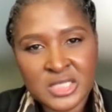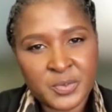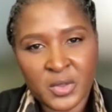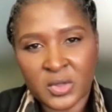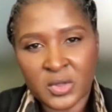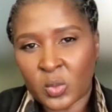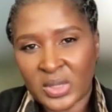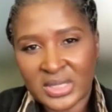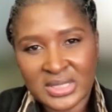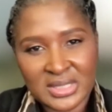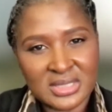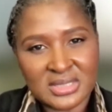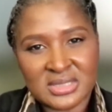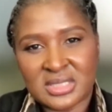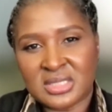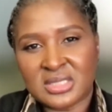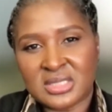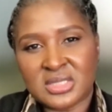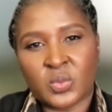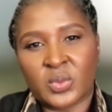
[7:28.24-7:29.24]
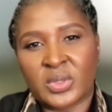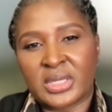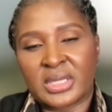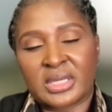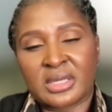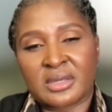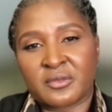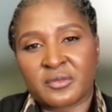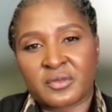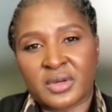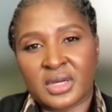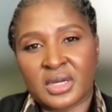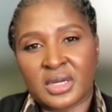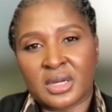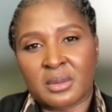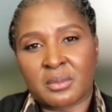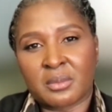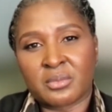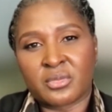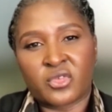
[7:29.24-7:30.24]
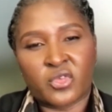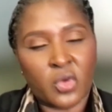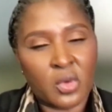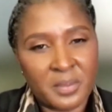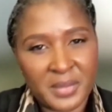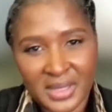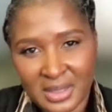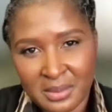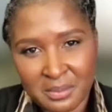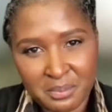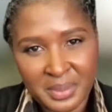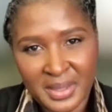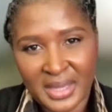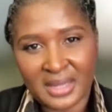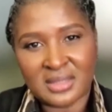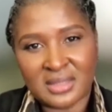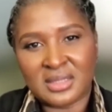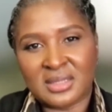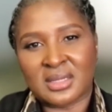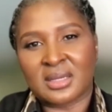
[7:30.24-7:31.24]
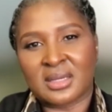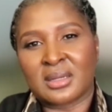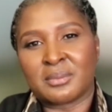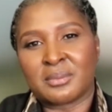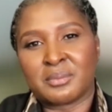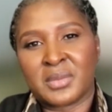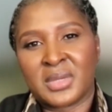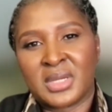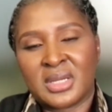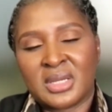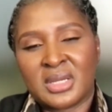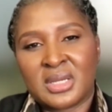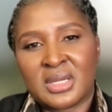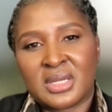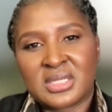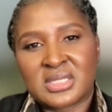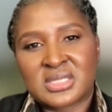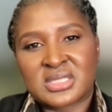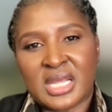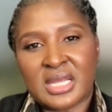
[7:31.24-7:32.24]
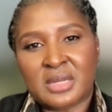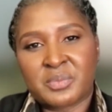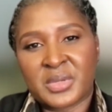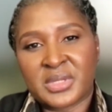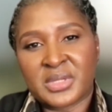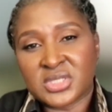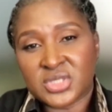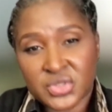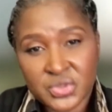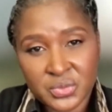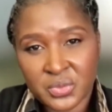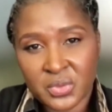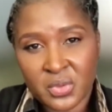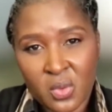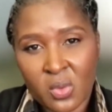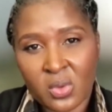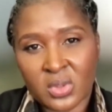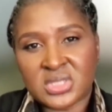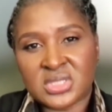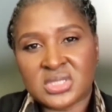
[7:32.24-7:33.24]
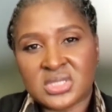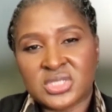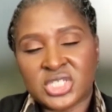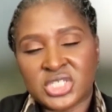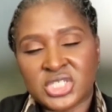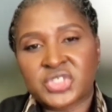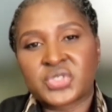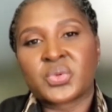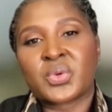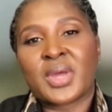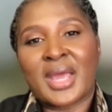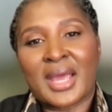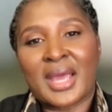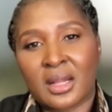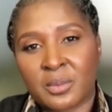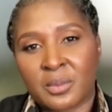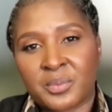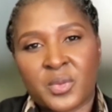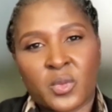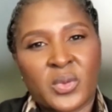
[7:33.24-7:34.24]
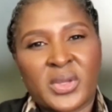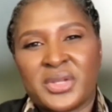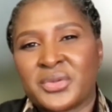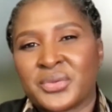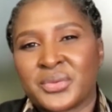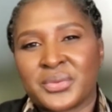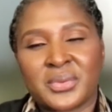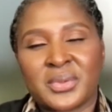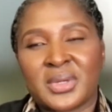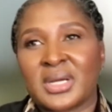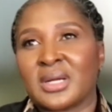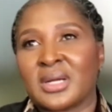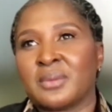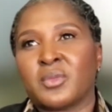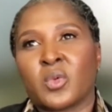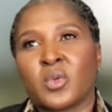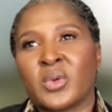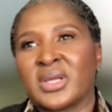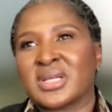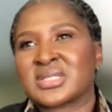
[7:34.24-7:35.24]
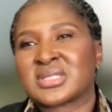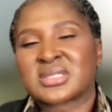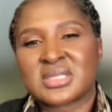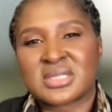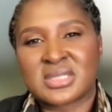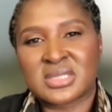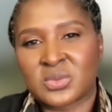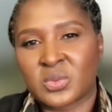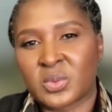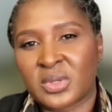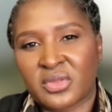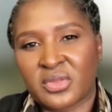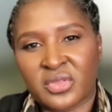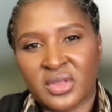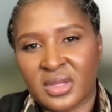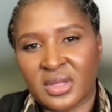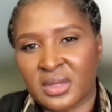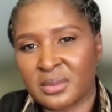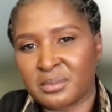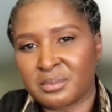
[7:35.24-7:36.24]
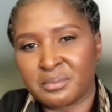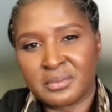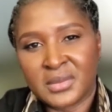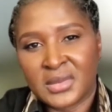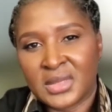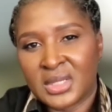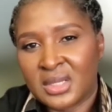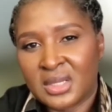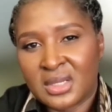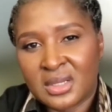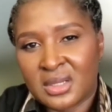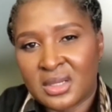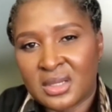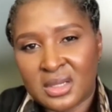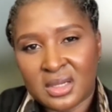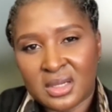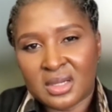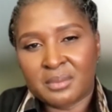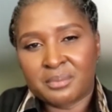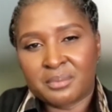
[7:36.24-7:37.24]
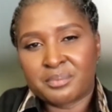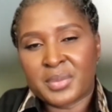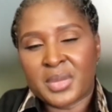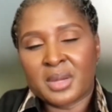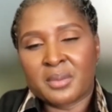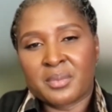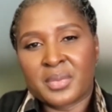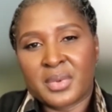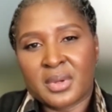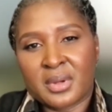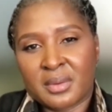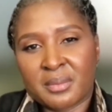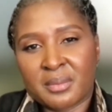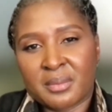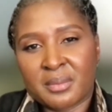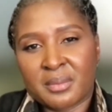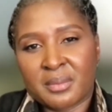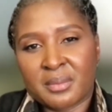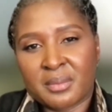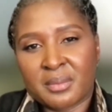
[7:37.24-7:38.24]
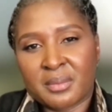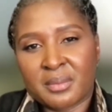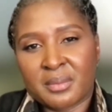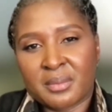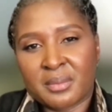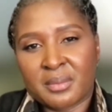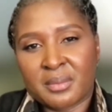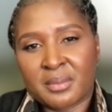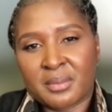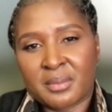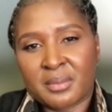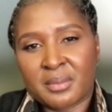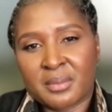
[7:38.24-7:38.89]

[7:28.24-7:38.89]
expert witnesses, we give um, trauma impact um, statements to courts just to help. We do, um, we assist with um, uh, uh, uh, uh,